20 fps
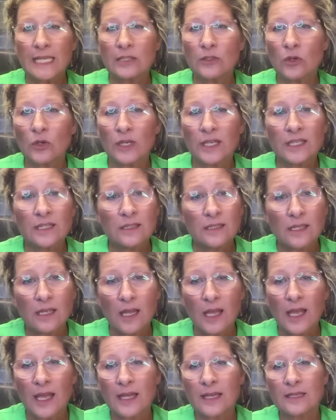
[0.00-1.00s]
on it
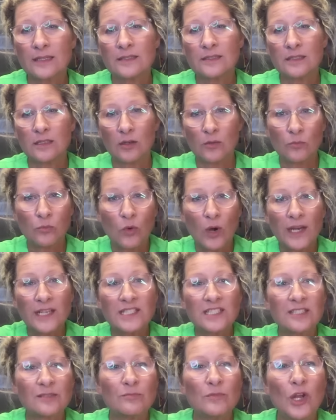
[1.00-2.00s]
and write
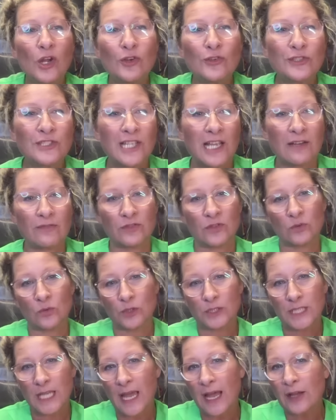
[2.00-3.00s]
some notes
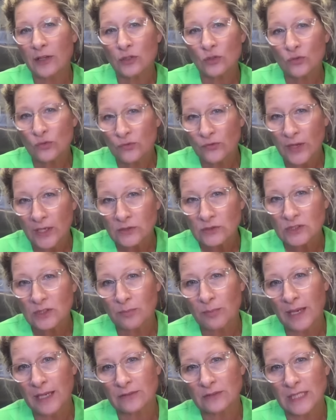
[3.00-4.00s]
afterwards how you felt
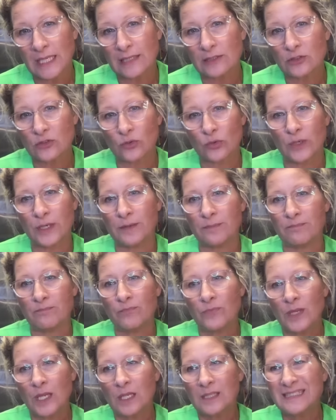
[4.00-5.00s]
about that trim.
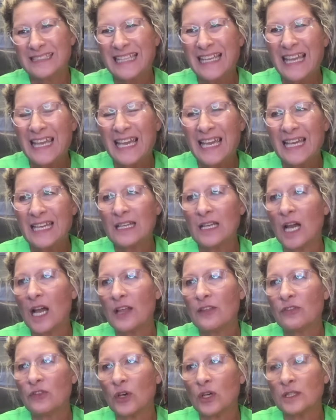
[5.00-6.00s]
Nah, I
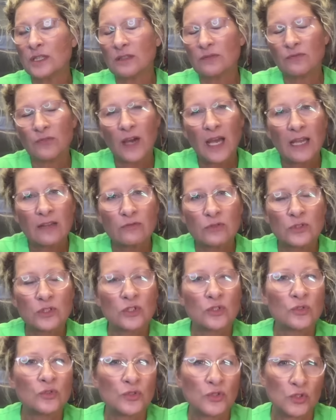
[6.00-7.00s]
thought the 5 was
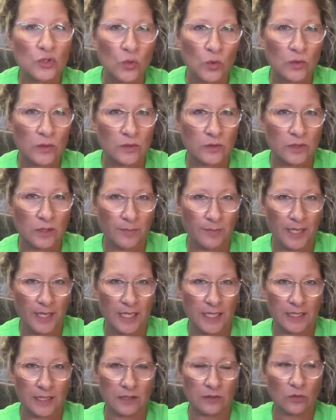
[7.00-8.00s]
too short on the
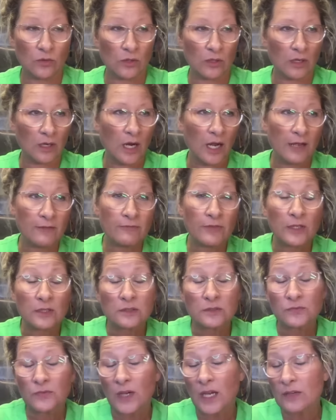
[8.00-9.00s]
body, or I felt
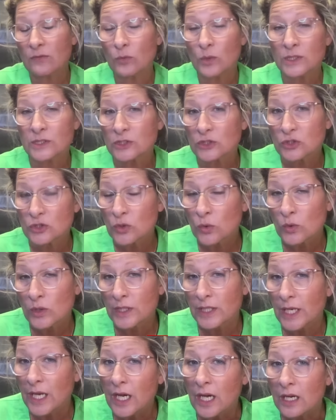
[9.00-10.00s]
the 5 wasn't short
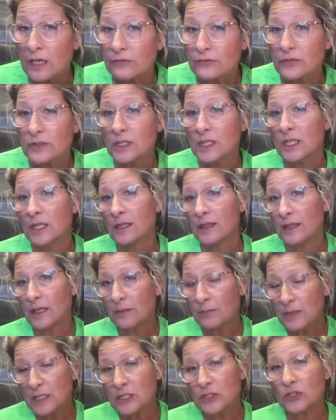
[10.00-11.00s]
enough. That
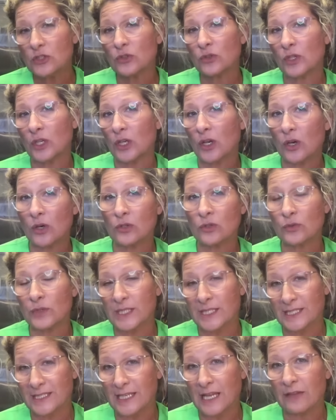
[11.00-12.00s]
means you can go to a
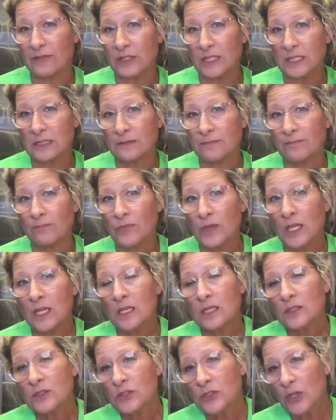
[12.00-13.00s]
7.
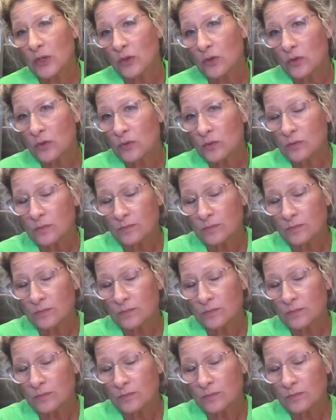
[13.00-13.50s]
So